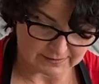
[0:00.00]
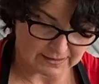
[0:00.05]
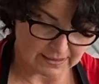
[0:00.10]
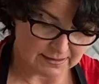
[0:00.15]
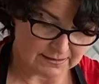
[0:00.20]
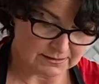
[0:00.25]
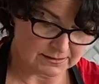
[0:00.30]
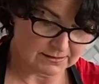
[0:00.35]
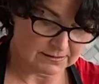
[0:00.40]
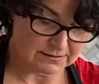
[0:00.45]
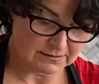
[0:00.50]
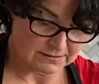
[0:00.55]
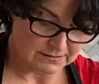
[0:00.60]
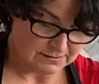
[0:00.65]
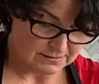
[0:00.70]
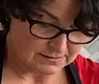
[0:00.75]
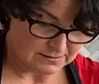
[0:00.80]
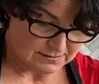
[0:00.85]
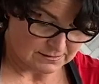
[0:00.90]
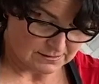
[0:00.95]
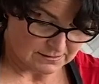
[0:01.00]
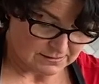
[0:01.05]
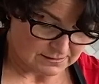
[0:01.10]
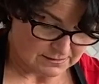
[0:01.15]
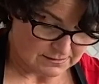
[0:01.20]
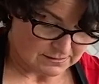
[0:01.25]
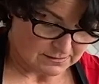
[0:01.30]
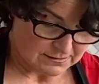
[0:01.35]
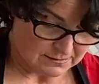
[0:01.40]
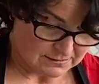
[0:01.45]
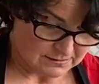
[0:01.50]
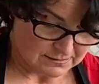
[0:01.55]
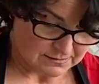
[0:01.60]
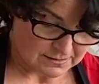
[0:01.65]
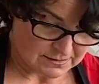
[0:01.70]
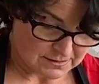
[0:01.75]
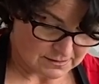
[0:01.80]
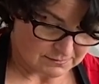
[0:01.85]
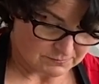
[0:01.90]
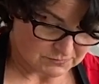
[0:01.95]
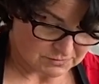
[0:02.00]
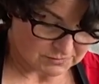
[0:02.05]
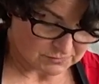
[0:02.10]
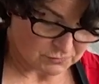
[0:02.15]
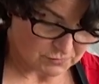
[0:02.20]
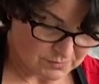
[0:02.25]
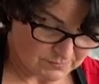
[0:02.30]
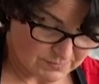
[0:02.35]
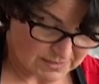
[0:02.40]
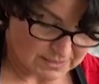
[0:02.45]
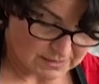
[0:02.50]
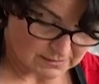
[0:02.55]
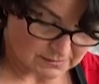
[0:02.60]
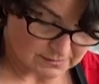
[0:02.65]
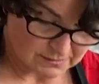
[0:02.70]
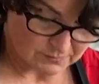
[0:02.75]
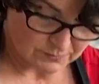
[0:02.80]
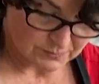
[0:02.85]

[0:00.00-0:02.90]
that. Okay, I'm just going to make a little